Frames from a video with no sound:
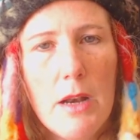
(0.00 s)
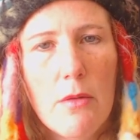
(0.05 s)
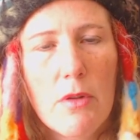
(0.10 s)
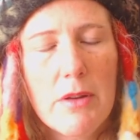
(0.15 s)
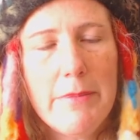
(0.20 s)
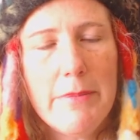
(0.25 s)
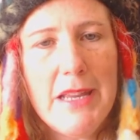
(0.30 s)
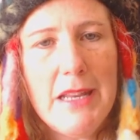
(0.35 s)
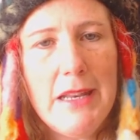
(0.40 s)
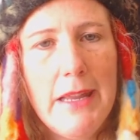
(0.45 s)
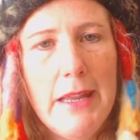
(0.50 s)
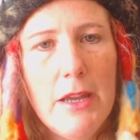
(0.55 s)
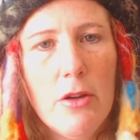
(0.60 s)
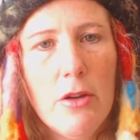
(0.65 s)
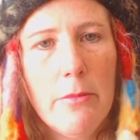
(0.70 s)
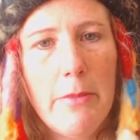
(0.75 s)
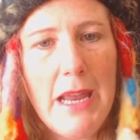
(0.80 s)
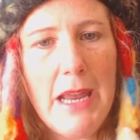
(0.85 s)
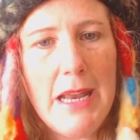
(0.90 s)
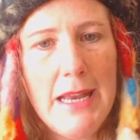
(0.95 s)
I don't want to be an
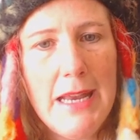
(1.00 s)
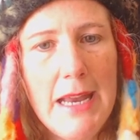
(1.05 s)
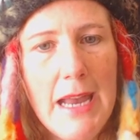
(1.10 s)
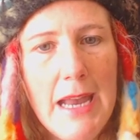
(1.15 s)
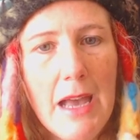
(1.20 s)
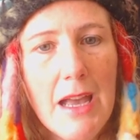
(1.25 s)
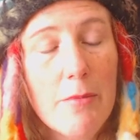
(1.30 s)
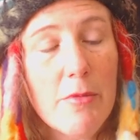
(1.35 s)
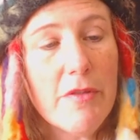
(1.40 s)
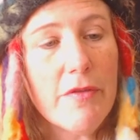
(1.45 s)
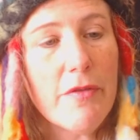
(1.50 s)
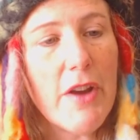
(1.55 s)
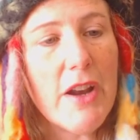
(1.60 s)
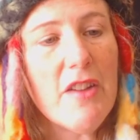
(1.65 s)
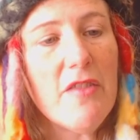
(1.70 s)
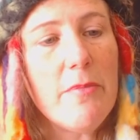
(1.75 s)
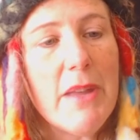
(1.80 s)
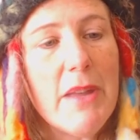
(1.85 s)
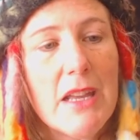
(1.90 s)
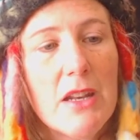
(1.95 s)
egomaniac. I'm
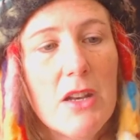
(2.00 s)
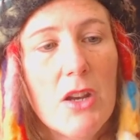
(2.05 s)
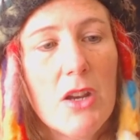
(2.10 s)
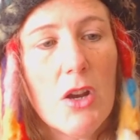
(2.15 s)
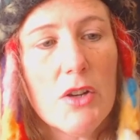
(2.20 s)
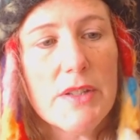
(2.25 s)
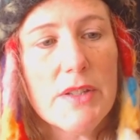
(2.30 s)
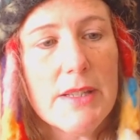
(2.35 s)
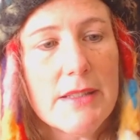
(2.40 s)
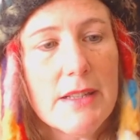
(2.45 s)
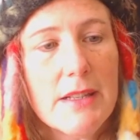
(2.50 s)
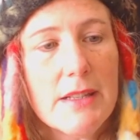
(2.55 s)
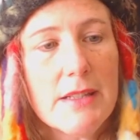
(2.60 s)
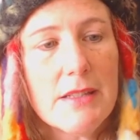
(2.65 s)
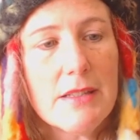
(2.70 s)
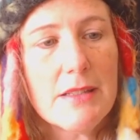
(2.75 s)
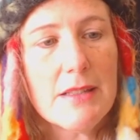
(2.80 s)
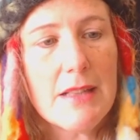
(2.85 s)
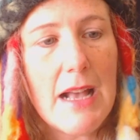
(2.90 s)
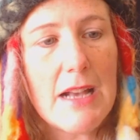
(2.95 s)
afraid of being a
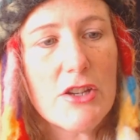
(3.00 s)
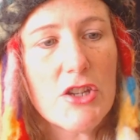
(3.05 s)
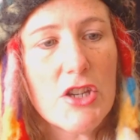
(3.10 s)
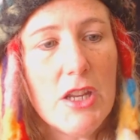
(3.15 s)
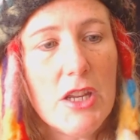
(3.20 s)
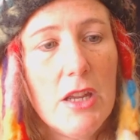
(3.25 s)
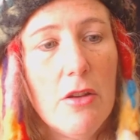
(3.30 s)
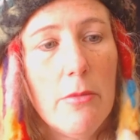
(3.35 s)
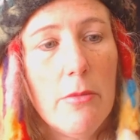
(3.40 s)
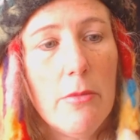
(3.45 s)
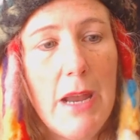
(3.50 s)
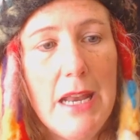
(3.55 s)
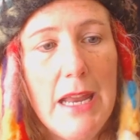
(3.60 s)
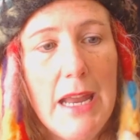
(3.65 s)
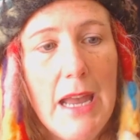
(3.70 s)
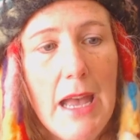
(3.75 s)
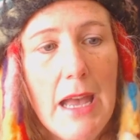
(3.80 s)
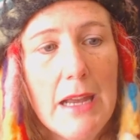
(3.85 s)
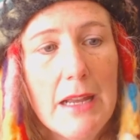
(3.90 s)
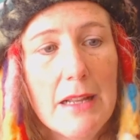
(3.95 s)
narcissist /
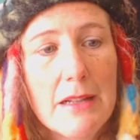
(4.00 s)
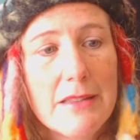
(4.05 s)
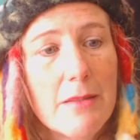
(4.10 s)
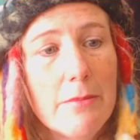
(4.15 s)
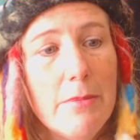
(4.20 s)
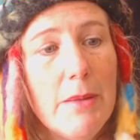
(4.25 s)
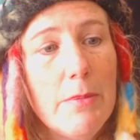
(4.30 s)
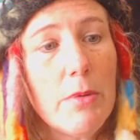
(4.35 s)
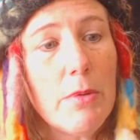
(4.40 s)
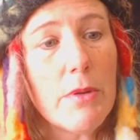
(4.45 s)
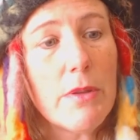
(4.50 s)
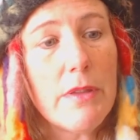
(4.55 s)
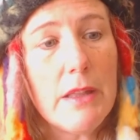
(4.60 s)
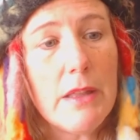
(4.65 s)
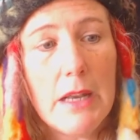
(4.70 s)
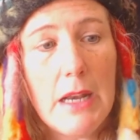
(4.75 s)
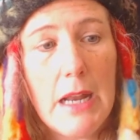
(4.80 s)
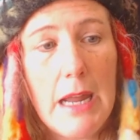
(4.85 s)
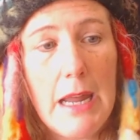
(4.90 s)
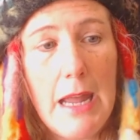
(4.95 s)
egomaniac, and some people
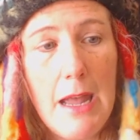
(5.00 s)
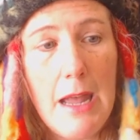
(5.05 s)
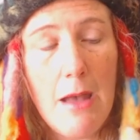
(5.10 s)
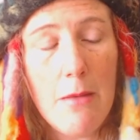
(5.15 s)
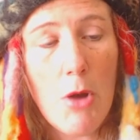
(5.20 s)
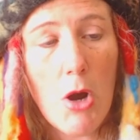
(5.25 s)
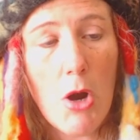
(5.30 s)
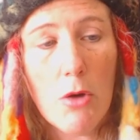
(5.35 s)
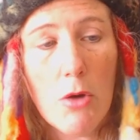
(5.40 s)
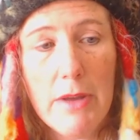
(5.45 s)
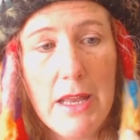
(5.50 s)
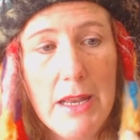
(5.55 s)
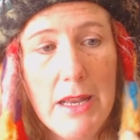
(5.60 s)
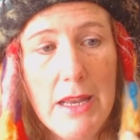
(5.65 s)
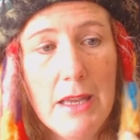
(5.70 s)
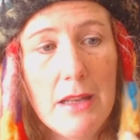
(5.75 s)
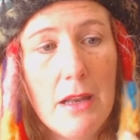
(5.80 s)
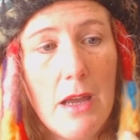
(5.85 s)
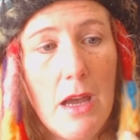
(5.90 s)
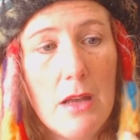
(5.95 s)
think that I am
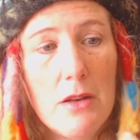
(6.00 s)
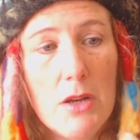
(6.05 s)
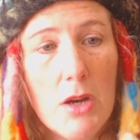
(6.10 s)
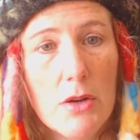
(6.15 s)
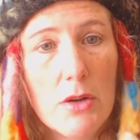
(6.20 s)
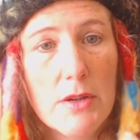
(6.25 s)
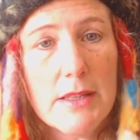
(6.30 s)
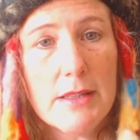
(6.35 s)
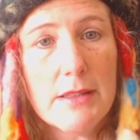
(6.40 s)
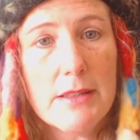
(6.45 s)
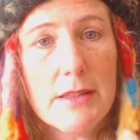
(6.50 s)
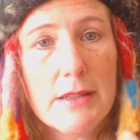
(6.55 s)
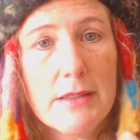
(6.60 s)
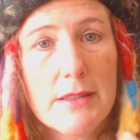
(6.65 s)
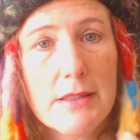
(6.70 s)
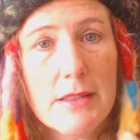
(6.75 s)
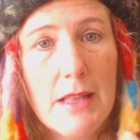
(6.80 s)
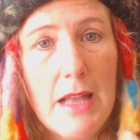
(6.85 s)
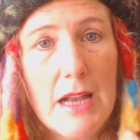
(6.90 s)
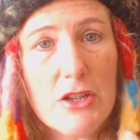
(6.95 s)
already a
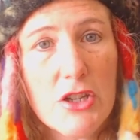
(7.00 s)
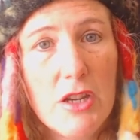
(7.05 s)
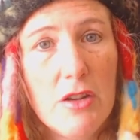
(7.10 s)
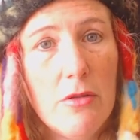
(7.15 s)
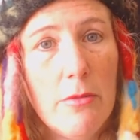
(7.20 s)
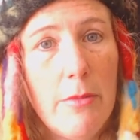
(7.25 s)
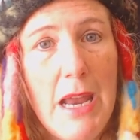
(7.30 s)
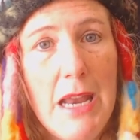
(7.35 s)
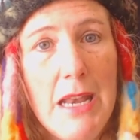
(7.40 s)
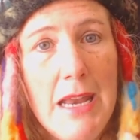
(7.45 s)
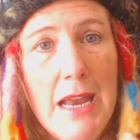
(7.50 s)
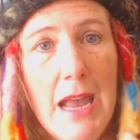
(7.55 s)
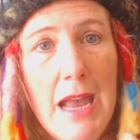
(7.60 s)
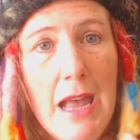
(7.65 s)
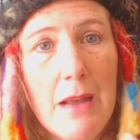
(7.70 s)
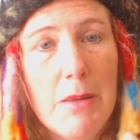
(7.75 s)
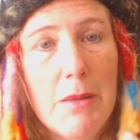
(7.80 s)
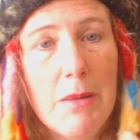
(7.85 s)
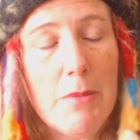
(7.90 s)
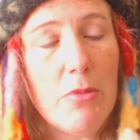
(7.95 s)
narcissist /
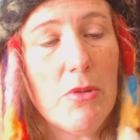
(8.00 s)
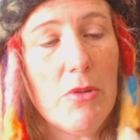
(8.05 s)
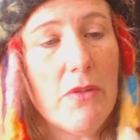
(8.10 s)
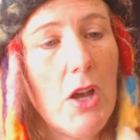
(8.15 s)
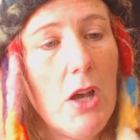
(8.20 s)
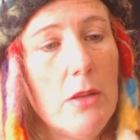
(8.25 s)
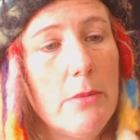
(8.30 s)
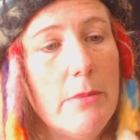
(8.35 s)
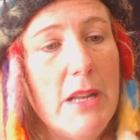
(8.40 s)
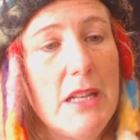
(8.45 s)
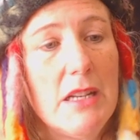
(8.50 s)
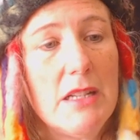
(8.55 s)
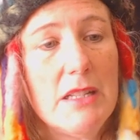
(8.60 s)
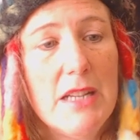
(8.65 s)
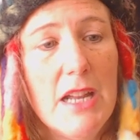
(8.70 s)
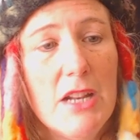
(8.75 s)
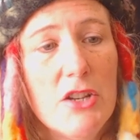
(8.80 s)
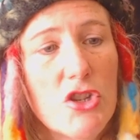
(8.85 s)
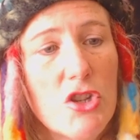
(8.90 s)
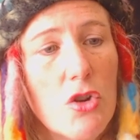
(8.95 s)
egomaniac. People have called me an
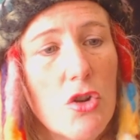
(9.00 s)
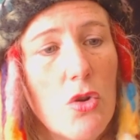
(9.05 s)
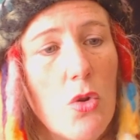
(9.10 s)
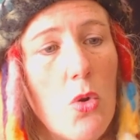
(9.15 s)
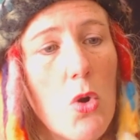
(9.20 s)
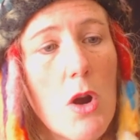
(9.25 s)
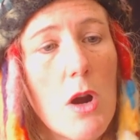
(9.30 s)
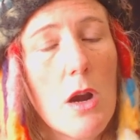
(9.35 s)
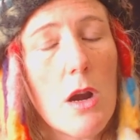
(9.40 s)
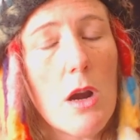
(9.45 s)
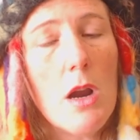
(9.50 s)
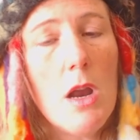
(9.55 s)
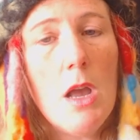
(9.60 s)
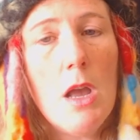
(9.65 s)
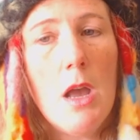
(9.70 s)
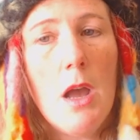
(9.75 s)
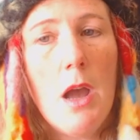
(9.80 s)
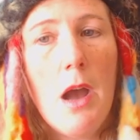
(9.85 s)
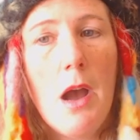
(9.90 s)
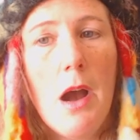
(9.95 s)
attention whore.
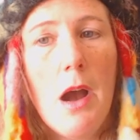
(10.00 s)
